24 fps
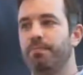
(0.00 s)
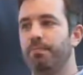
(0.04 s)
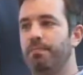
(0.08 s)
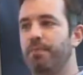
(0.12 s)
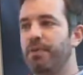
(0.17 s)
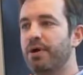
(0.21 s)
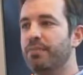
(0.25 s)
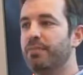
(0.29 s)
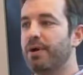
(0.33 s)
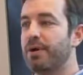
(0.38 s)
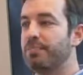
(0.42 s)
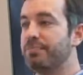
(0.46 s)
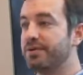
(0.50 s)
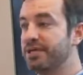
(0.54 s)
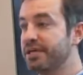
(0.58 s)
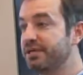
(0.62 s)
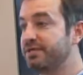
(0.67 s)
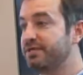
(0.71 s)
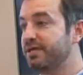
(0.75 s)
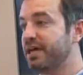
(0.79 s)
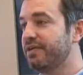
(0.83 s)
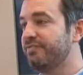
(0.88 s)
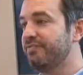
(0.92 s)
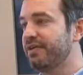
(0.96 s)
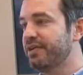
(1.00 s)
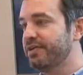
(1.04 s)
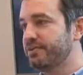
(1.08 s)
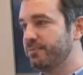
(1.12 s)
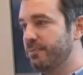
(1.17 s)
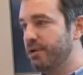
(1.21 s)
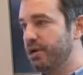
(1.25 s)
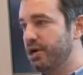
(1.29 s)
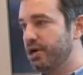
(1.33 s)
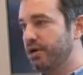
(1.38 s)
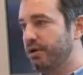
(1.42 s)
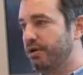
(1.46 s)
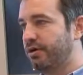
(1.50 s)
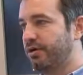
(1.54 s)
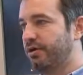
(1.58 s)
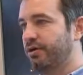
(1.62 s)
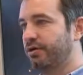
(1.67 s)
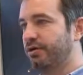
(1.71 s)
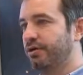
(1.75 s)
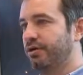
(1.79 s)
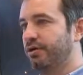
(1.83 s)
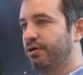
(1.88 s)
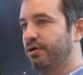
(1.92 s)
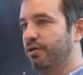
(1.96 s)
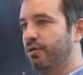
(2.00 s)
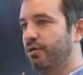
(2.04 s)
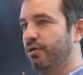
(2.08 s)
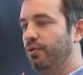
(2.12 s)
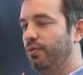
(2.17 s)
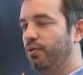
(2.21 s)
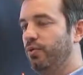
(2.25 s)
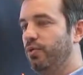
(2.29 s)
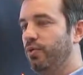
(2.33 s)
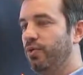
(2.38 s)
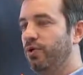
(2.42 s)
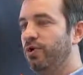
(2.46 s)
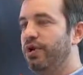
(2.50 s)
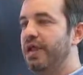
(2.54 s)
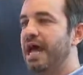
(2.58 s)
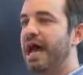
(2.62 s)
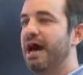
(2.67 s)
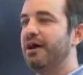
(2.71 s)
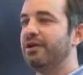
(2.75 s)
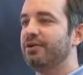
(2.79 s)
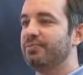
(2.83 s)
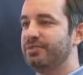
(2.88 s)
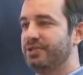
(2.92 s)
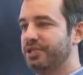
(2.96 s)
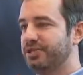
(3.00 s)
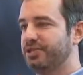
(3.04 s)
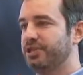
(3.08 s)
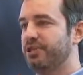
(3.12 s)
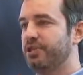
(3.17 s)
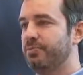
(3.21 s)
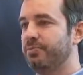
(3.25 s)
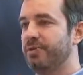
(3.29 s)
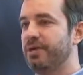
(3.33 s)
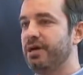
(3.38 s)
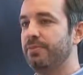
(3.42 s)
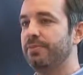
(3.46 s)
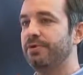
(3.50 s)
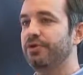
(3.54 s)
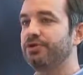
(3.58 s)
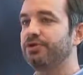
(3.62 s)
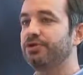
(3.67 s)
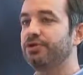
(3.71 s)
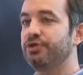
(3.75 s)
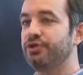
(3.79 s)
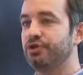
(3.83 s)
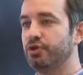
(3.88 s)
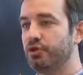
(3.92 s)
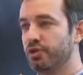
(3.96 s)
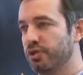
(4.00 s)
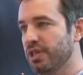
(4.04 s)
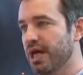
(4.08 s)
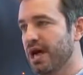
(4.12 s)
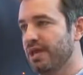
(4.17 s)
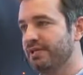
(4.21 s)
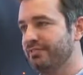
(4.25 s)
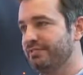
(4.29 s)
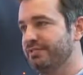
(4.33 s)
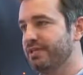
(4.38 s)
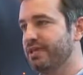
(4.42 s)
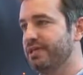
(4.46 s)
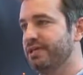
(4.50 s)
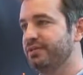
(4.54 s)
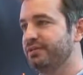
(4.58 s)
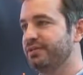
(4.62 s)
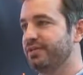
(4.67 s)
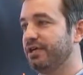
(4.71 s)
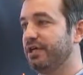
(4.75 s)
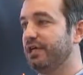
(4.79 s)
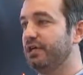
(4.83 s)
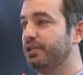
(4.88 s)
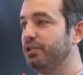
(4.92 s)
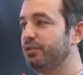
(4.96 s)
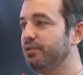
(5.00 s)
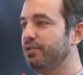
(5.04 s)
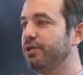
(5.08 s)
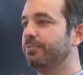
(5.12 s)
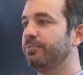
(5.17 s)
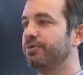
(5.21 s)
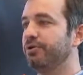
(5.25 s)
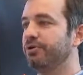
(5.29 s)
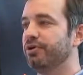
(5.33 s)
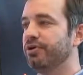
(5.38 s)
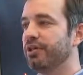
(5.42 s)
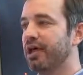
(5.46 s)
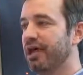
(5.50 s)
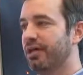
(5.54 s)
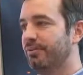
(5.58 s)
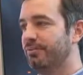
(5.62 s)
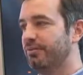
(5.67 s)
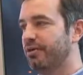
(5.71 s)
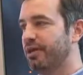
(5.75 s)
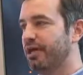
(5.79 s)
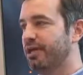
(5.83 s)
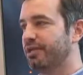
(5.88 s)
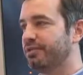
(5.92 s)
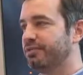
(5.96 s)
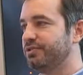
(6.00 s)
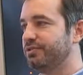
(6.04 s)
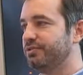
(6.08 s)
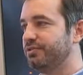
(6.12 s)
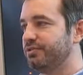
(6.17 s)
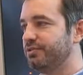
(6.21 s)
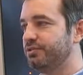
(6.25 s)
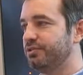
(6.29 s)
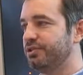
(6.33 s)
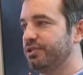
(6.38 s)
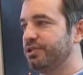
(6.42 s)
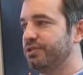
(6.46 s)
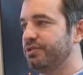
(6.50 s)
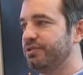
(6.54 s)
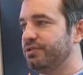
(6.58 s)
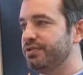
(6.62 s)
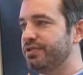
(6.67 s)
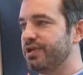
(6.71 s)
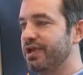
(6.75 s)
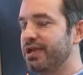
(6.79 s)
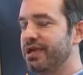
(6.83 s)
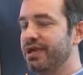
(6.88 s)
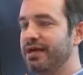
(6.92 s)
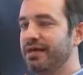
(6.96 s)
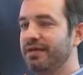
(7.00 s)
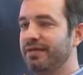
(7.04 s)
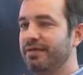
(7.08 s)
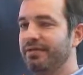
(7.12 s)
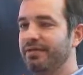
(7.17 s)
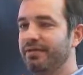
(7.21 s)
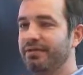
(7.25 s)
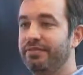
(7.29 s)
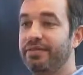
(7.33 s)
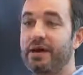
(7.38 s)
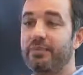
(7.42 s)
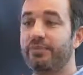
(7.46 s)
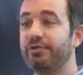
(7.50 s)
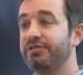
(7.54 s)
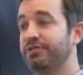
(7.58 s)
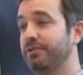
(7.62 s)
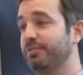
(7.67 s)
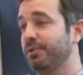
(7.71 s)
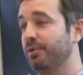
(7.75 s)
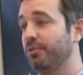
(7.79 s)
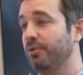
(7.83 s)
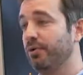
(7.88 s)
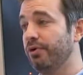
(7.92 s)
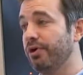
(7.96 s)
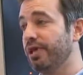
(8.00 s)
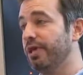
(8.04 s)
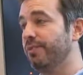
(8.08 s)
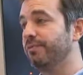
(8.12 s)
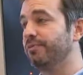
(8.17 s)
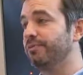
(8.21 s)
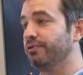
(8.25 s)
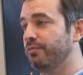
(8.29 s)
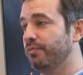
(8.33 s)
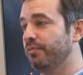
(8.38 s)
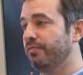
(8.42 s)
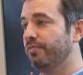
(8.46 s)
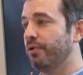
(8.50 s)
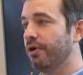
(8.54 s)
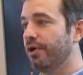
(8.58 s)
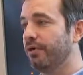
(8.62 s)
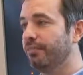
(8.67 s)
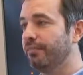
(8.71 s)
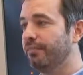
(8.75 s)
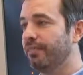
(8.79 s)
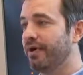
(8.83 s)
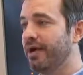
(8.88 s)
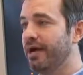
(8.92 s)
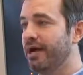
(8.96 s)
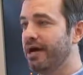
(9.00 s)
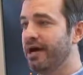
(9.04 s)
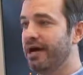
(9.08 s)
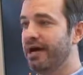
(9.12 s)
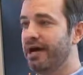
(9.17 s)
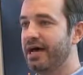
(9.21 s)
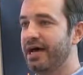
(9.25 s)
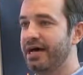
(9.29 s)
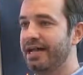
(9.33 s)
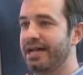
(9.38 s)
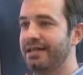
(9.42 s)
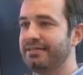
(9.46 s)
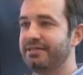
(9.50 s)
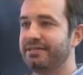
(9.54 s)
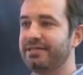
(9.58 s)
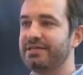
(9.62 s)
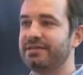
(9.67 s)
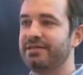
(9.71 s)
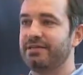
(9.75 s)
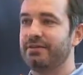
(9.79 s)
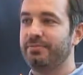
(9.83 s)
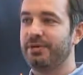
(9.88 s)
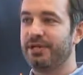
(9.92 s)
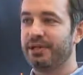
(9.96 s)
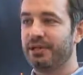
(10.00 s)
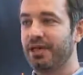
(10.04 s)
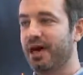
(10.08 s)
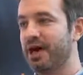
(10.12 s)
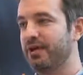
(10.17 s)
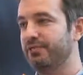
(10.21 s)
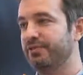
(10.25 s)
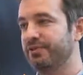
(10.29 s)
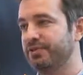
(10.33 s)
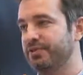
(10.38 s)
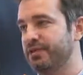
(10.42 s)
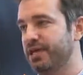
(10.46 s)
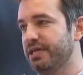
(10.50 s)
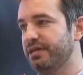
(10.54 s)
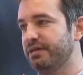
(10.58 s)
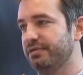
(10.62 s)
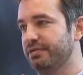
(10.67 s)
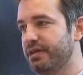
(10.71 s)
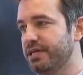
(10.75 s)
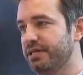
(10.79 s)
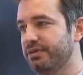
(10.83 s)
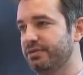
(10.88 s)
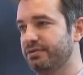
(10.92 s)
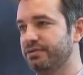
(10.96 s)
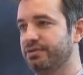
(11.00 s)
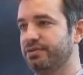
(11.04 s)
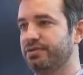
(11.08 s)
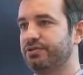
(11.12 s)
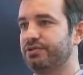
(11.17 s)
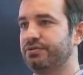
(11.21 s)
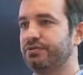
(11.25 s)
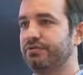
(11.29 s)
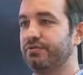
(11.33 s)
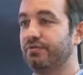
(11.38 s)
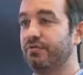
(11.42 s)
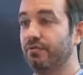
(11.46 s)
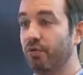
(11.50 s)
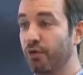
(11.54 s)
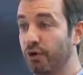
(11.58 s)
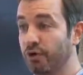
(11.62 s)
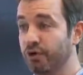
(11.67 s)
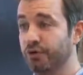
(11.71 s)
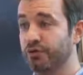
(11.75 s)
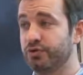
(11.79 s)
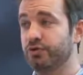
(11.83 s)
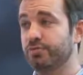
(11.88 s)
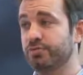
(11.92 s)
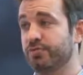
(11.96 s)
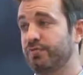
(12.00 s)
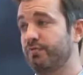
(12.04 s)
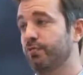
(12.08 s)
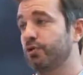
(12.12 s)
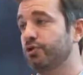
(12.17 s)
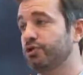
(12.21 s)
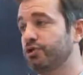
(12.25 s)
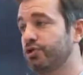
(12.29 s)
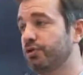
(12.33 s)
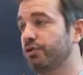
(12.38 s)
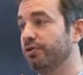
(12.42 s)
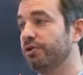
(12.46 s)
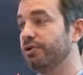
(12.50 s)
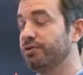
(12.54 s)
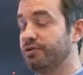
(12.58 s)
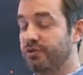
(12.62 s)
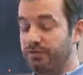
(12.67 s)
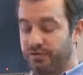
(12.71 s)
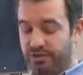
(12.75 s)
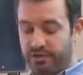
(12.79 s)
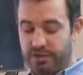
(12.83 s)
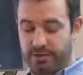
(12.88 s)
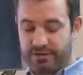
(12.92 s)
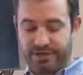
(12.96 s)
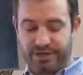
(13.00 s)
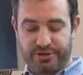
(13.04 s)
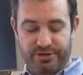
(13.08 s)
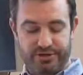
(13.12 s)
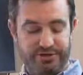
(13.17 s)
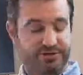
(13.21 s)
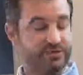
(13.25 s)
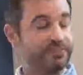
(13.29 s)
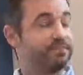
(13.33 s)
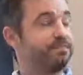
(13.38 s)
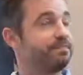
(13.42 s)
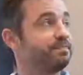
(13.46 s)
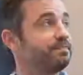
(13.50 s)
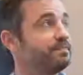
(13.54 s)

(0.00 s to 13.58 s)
But by being inside Facebook, we're now in a position to be able to do a lot of things, including build a lot of products and solutions that we simply weren't able to before. Uh, and I think that's going to mean a lot of exciting things for newsrooms and for journalists over the coming years.